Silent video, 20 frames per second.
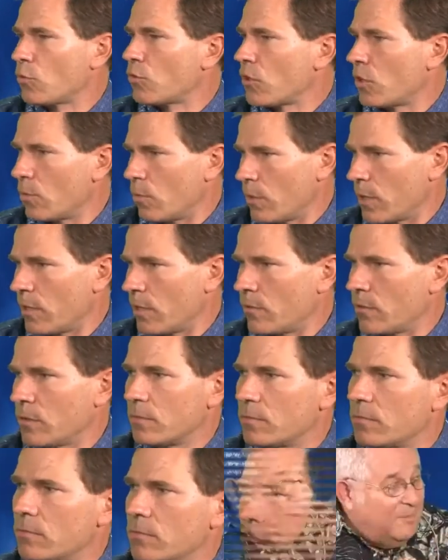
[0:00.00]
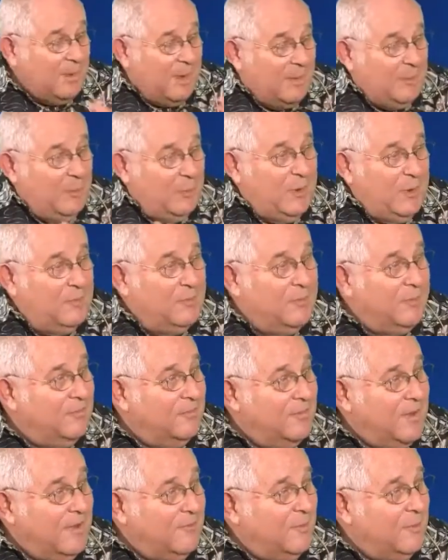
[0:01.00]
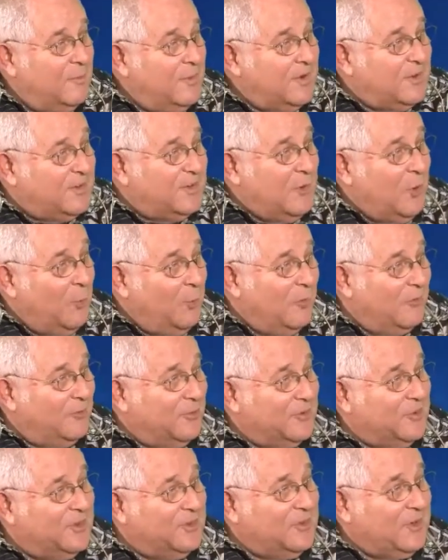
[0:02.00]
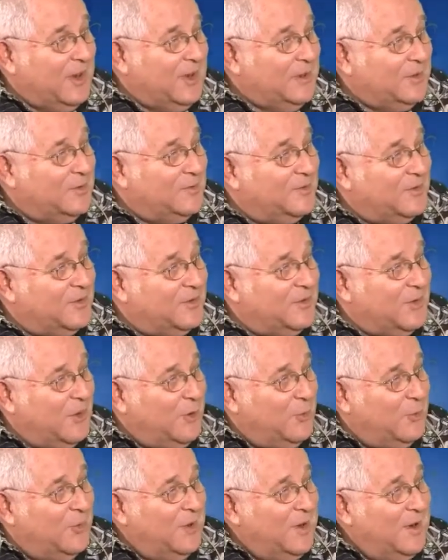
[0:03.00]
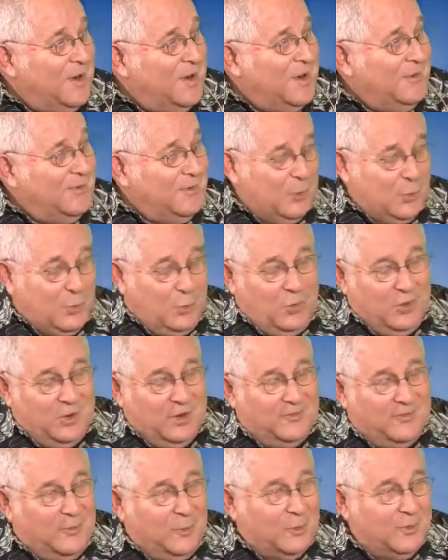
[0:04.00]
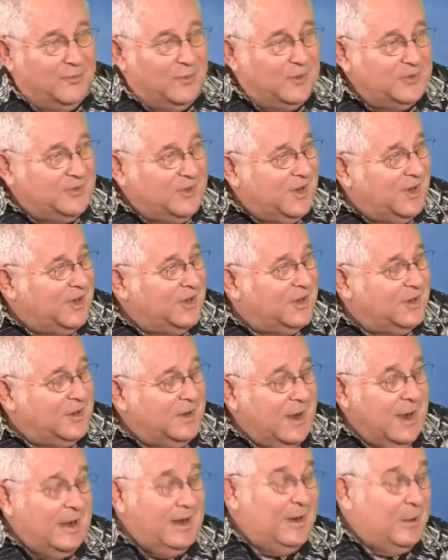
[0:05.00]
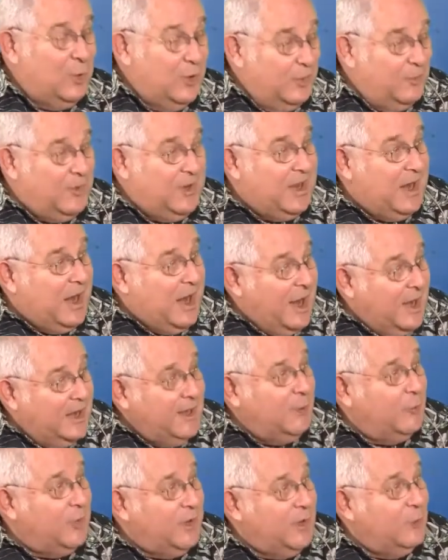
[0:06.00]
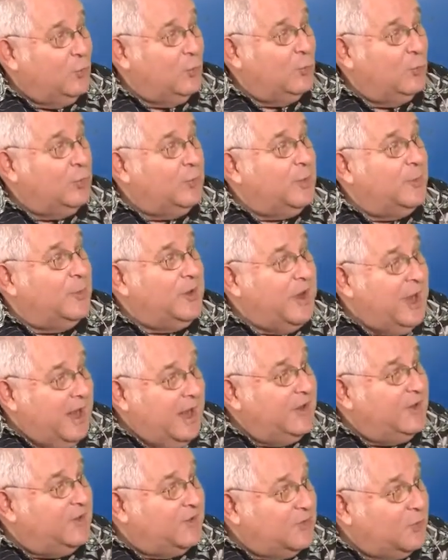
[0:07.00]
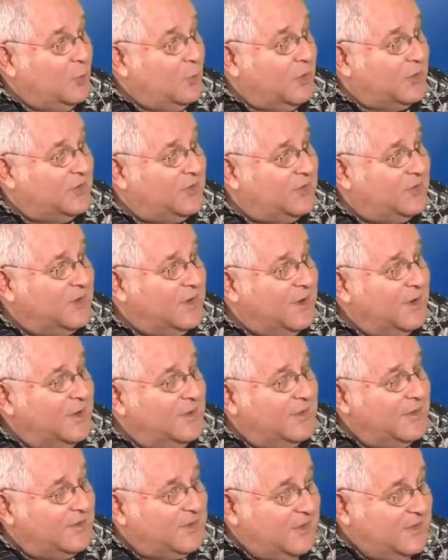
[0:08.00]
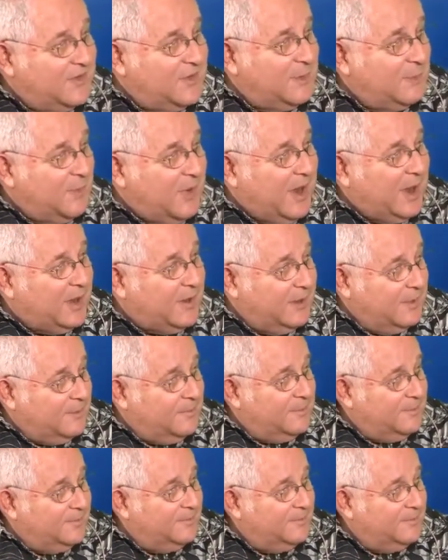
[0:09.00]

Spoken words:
So it doesn't have to be, maybe we have a misnomer for the title of the show to call it photovoltaic at night. It could be any renewable, it could be any source. This is the backup.